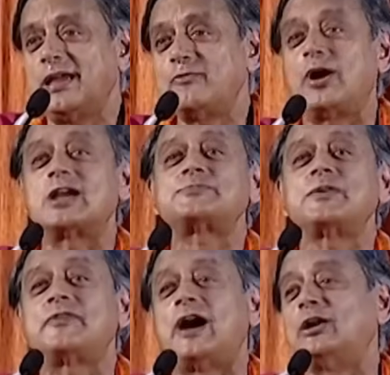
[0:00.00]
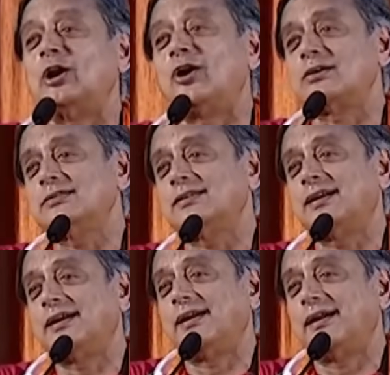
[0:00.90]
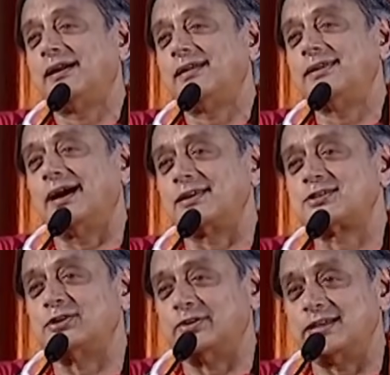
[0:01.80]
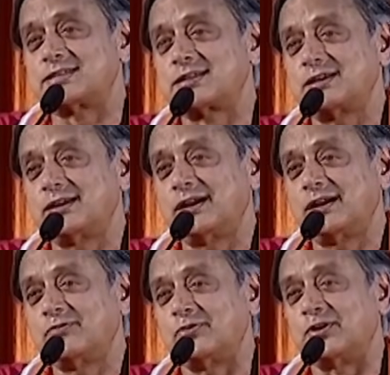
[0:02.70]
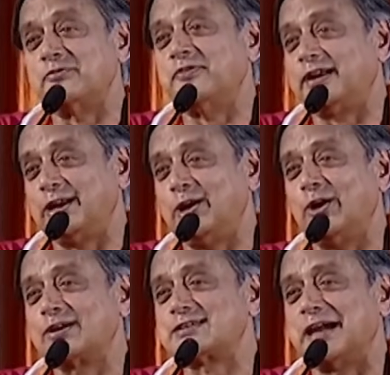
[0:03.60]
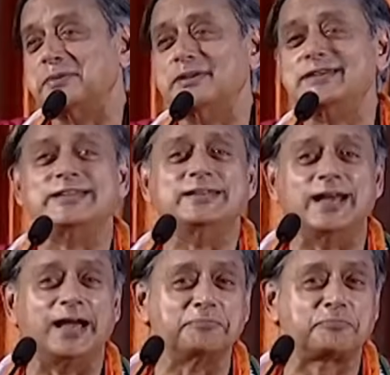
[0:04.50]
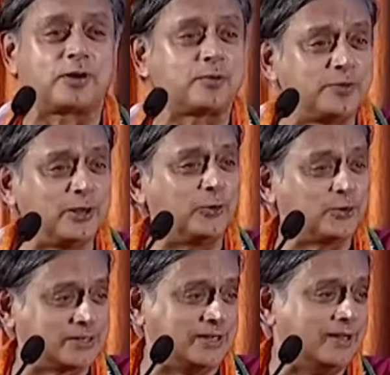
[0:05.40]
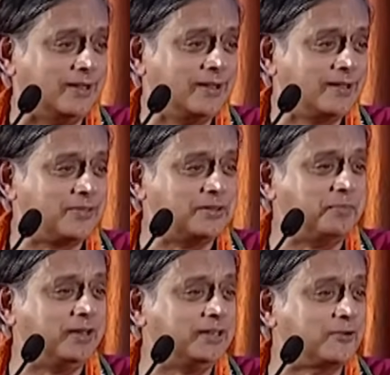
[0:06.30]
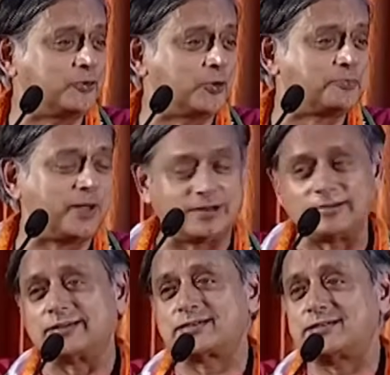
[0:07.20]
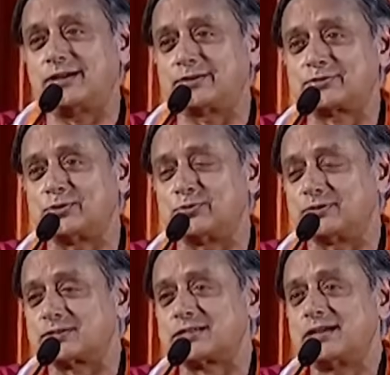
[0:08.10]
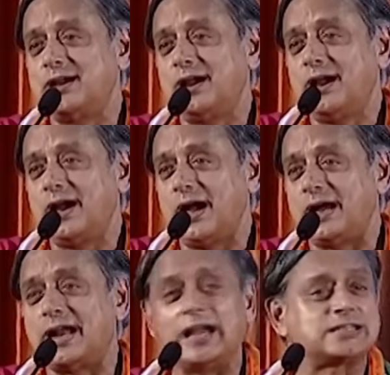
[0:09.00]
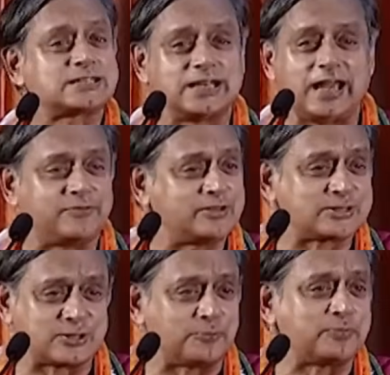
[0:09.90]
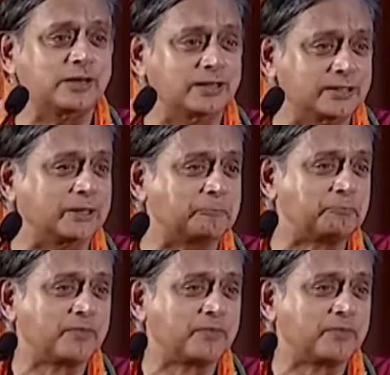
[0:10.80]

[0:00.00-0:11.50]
If you ask me for how long, the answer is for a very long time indeed. I am probably older than many of your parents, young students, and I still haven't stopped learning.